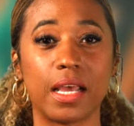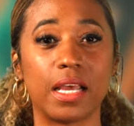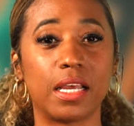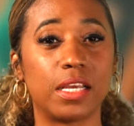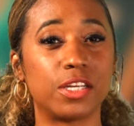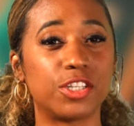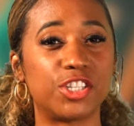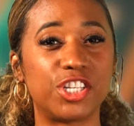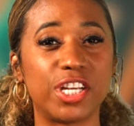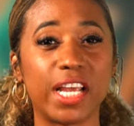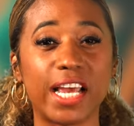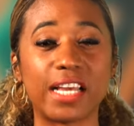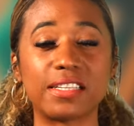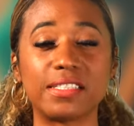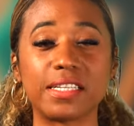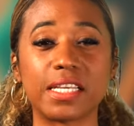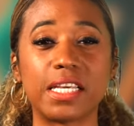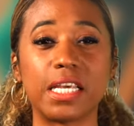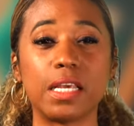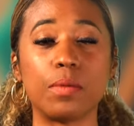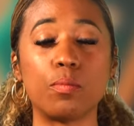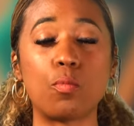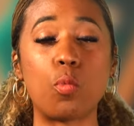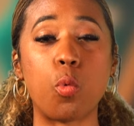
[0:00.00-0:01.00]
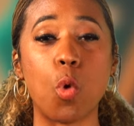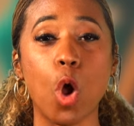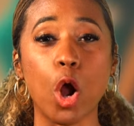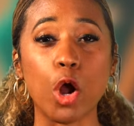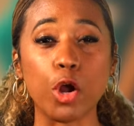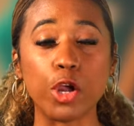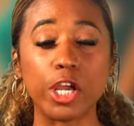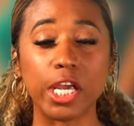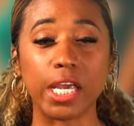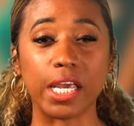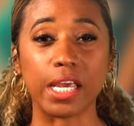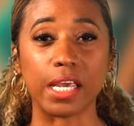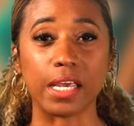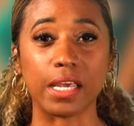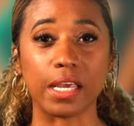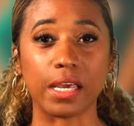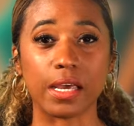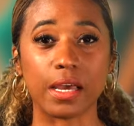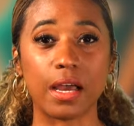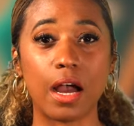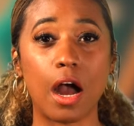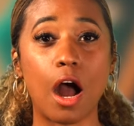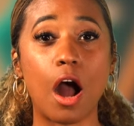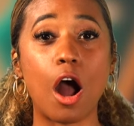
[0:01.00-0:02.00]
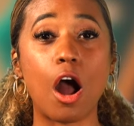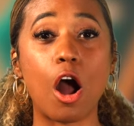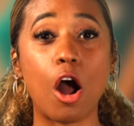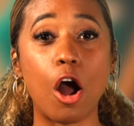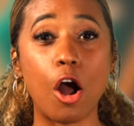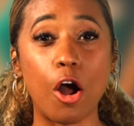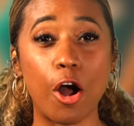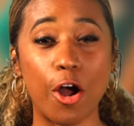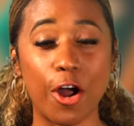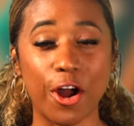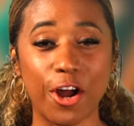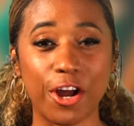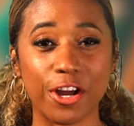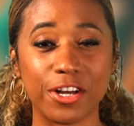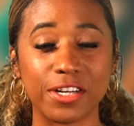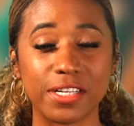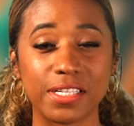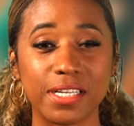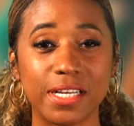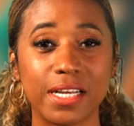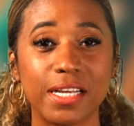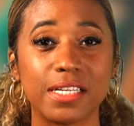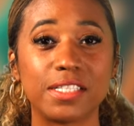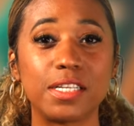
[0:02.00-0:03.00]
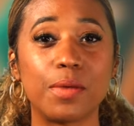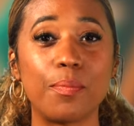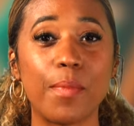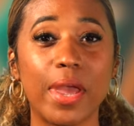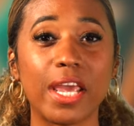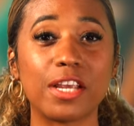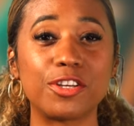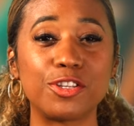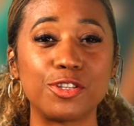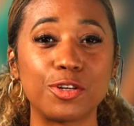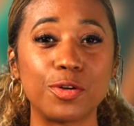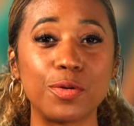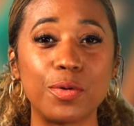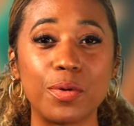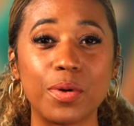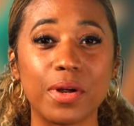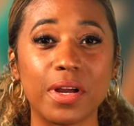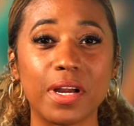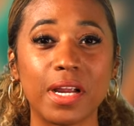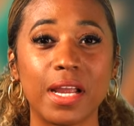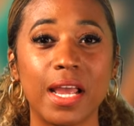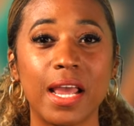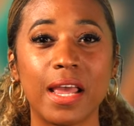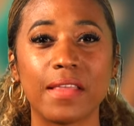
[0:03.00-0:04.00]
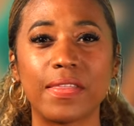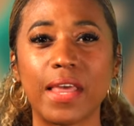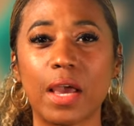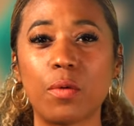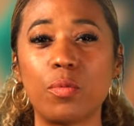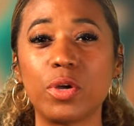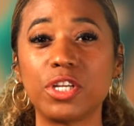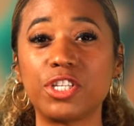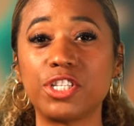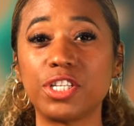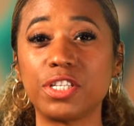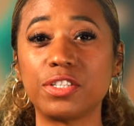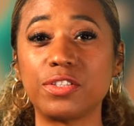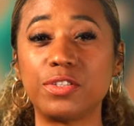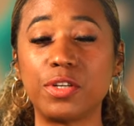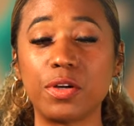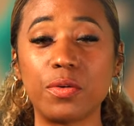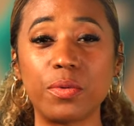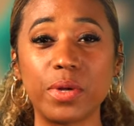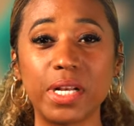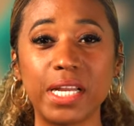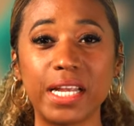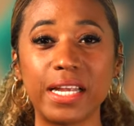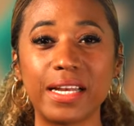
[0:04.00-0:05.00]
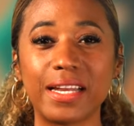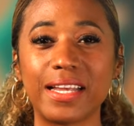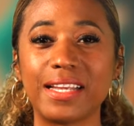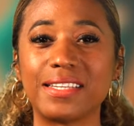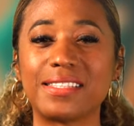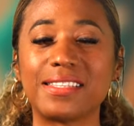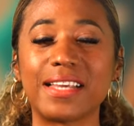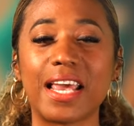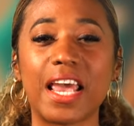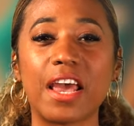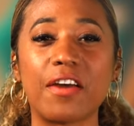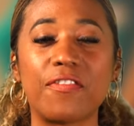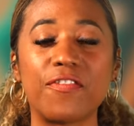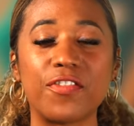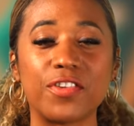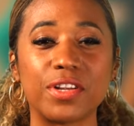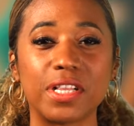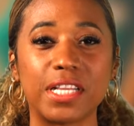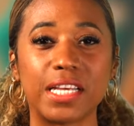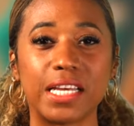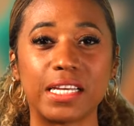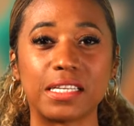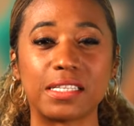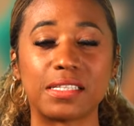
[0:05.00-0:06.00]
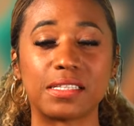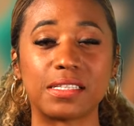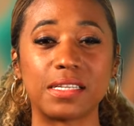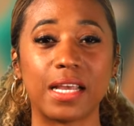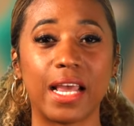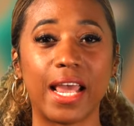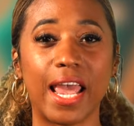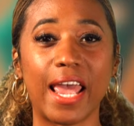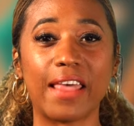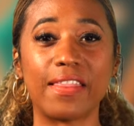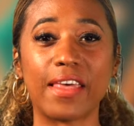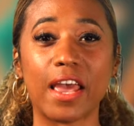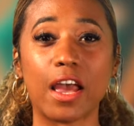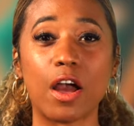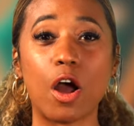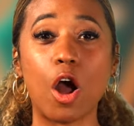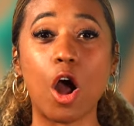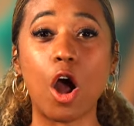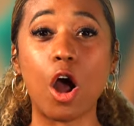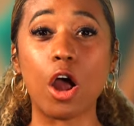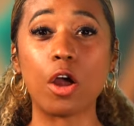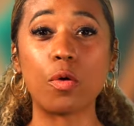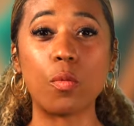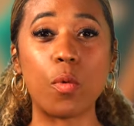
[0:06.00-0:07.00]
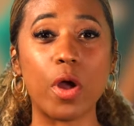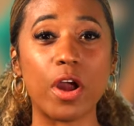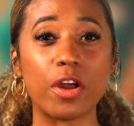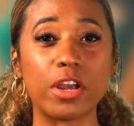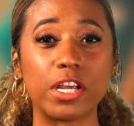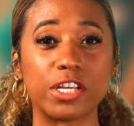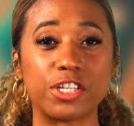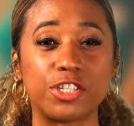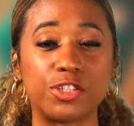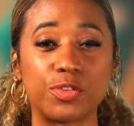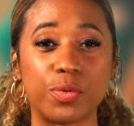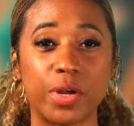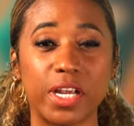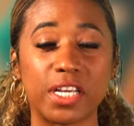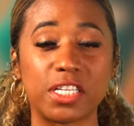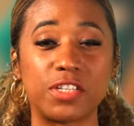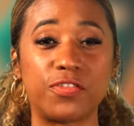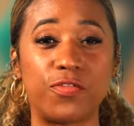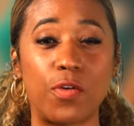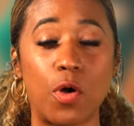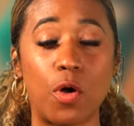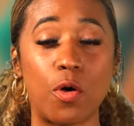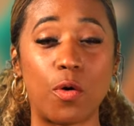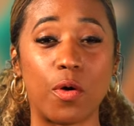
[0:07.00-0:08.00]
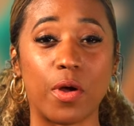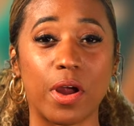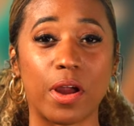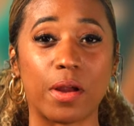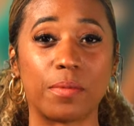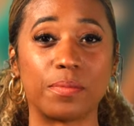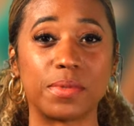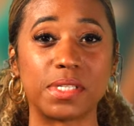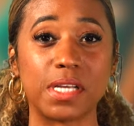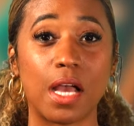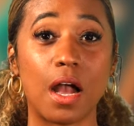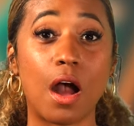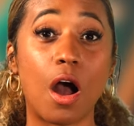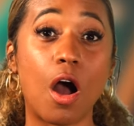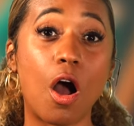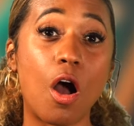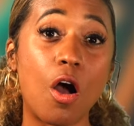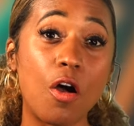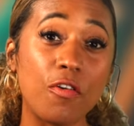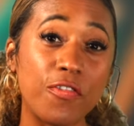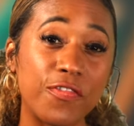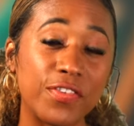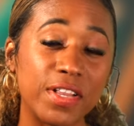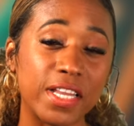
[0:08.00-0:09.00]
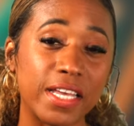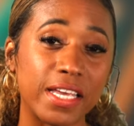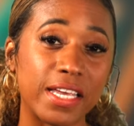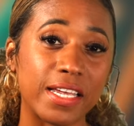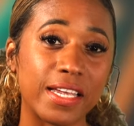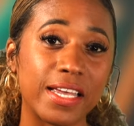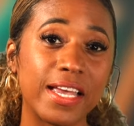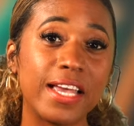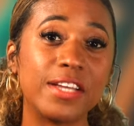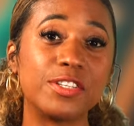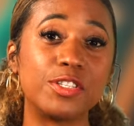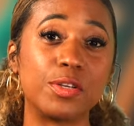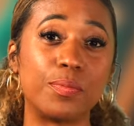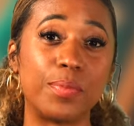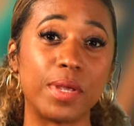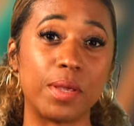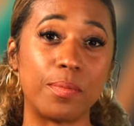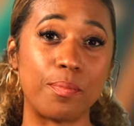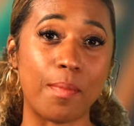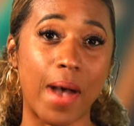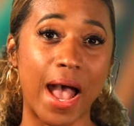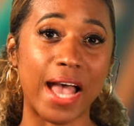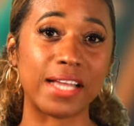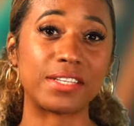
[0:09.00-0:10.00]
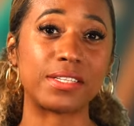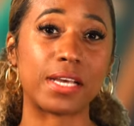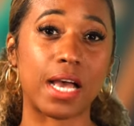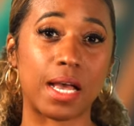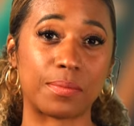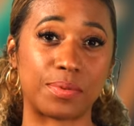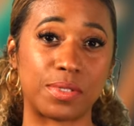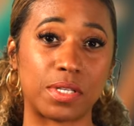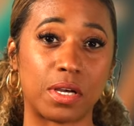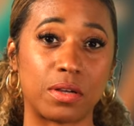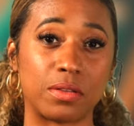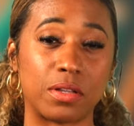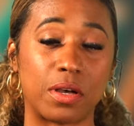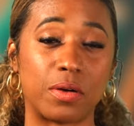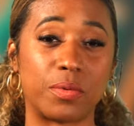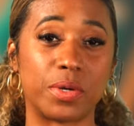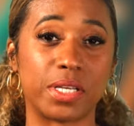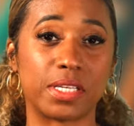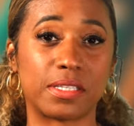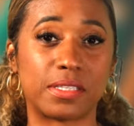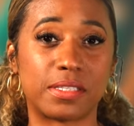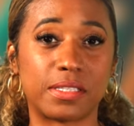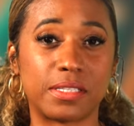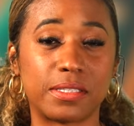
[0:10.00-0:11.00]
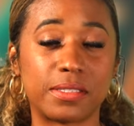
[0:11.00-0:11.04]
She has to keep working hard to make sure that when she's doing it, it's effortless and that hard work is transformed, hopefully, to be my top soloist.